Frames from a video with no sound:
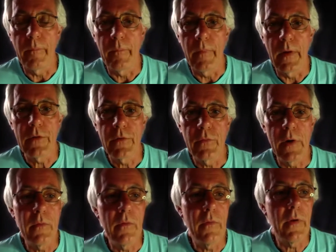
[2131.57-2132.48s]
Last
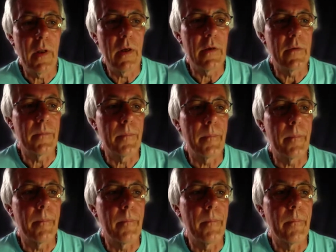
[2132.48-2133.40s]
round of the night.
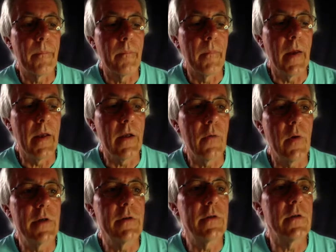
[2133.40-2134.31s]
8
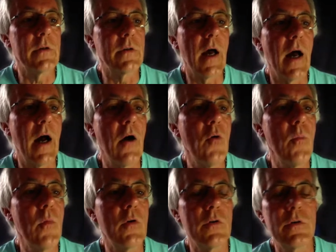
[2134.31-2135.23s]
questions. How
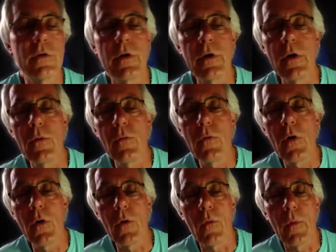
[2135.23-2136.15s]
much do you
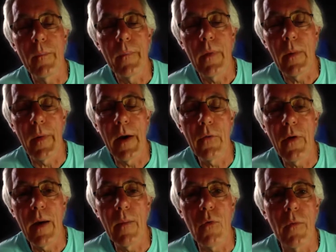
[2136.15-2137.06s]
know about
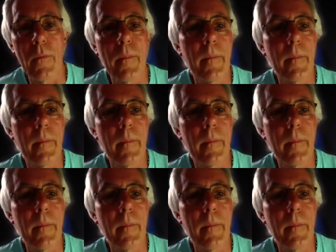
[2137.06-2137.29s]
Hebron?